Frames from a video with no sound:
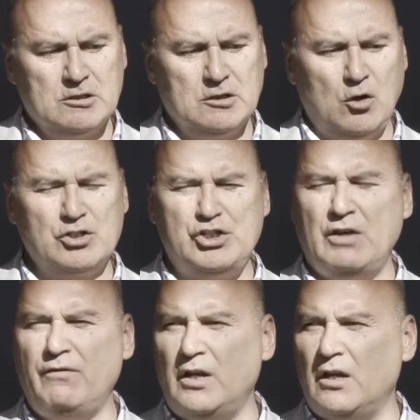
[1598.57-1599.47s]

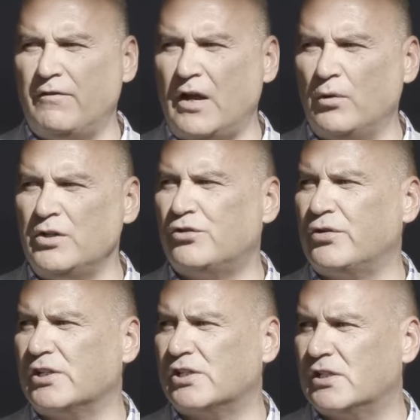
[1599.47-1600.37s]
longevity of our
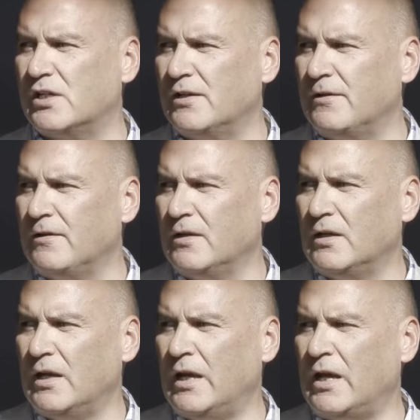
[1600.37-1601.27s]
interest
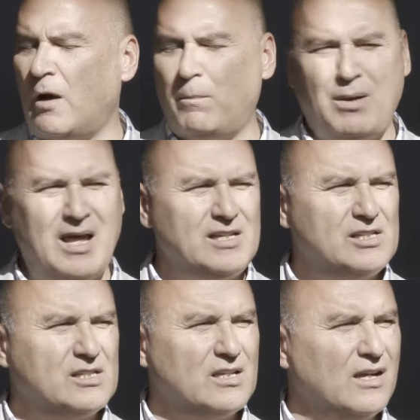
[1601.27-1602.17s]
and our
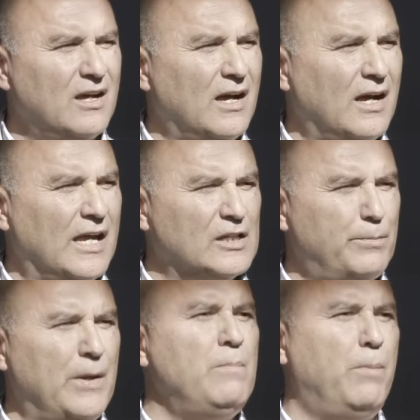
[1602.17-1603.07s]
place as
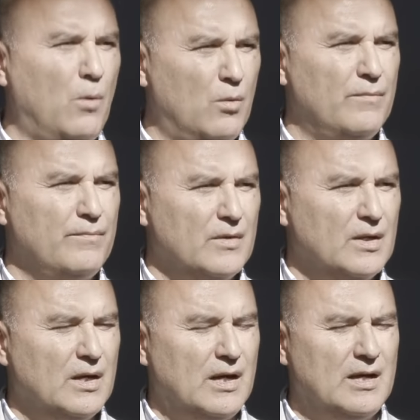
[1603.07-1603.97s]
people
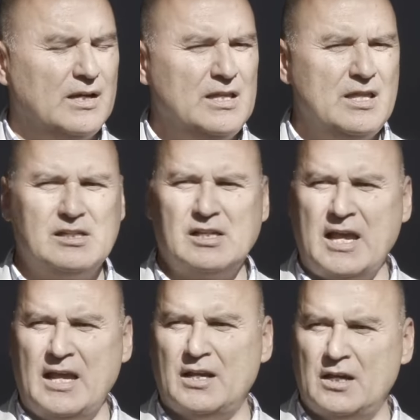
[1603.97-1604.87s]
in this
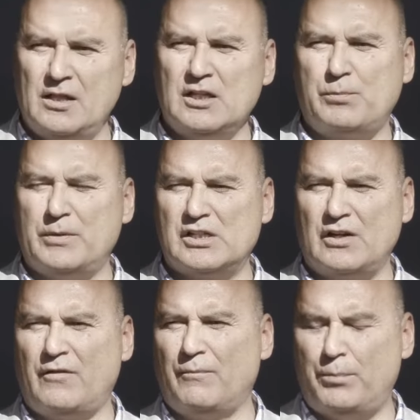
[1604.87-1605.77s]
land and in this
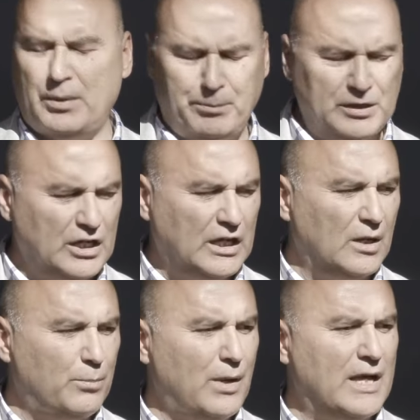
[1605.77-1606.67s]

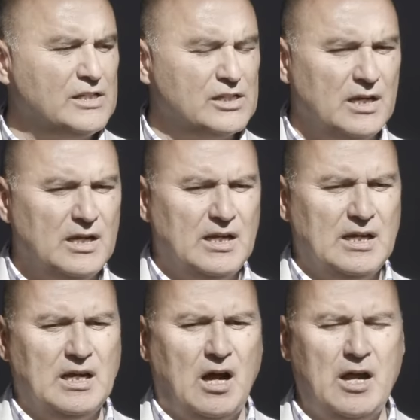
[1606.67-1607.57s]
particular place,
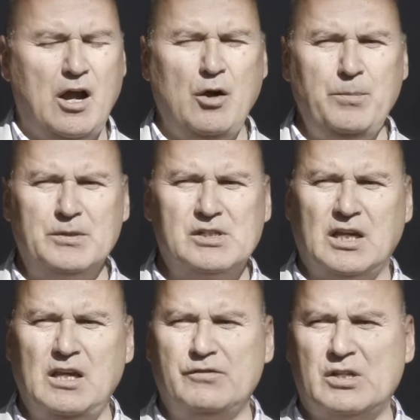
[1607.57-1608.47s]
I hope, is to
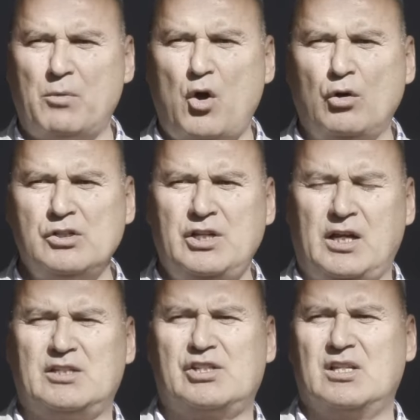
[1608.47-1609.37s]
give some
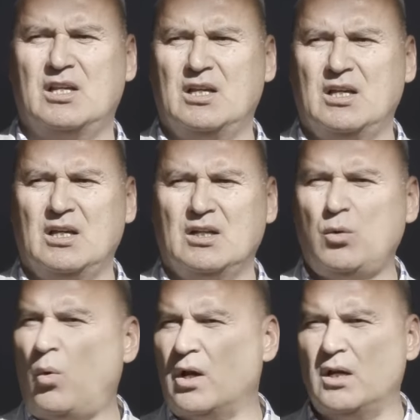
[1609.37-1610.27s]
context
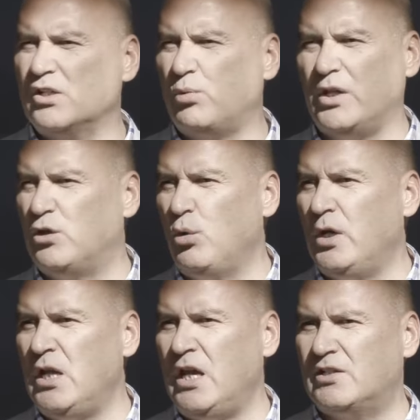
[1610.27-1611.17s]
to what it is we're
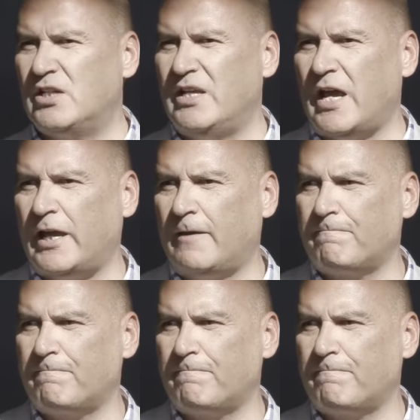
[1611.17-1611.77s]
doing here today.